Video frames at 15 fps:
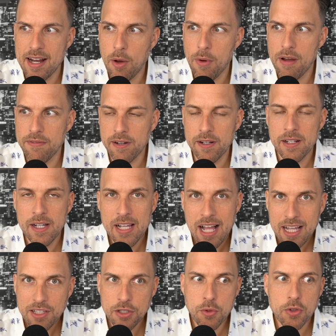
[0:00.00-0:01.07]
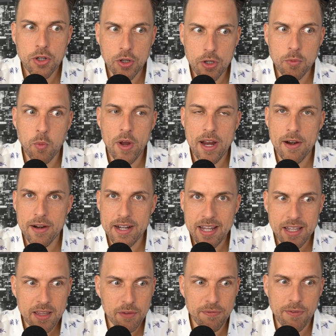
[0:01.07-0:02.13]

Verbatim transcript: However, you could wear it in the